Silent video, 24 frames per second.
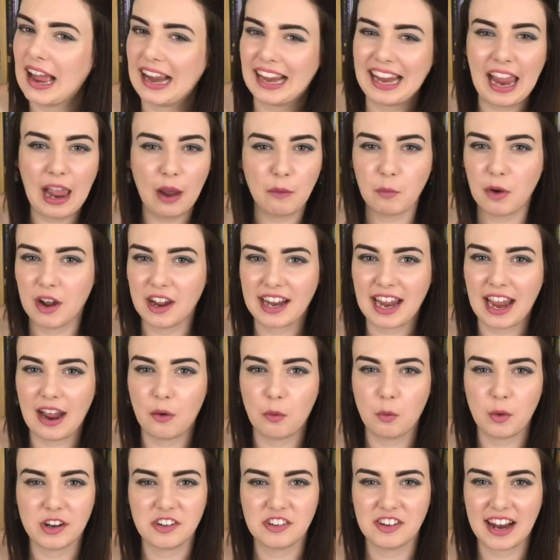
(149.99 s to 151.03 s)
I can't work
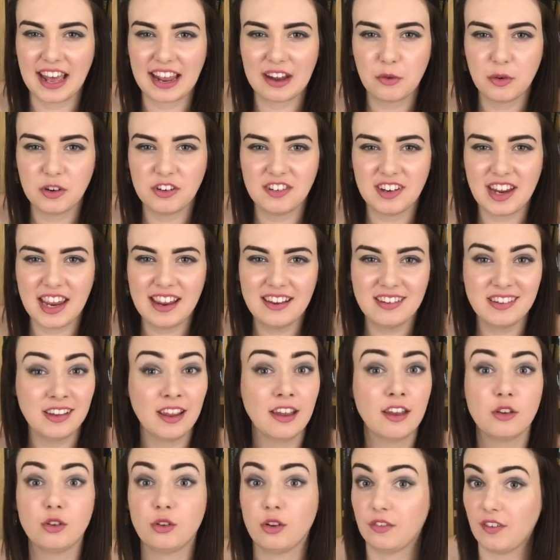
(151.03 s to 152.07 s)
out which language it is.
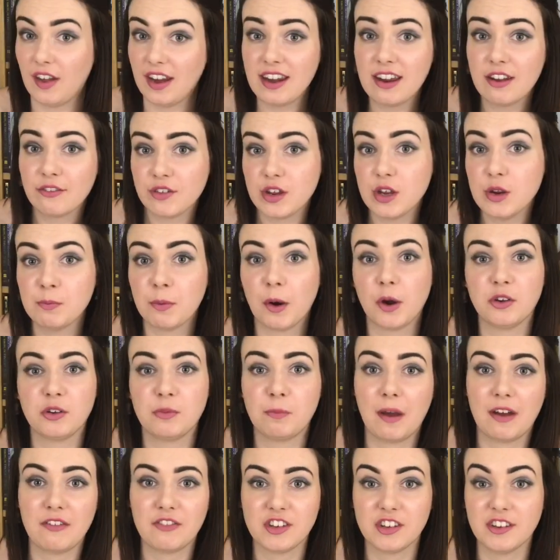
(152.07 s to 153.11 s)
So if any of you
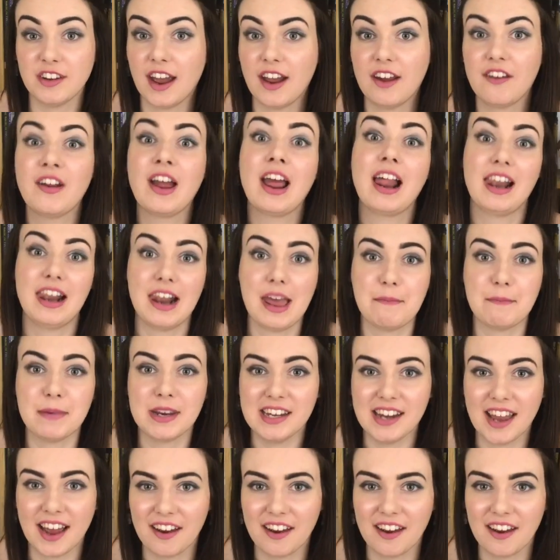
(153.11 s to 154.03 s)
Potterpuffs know, let me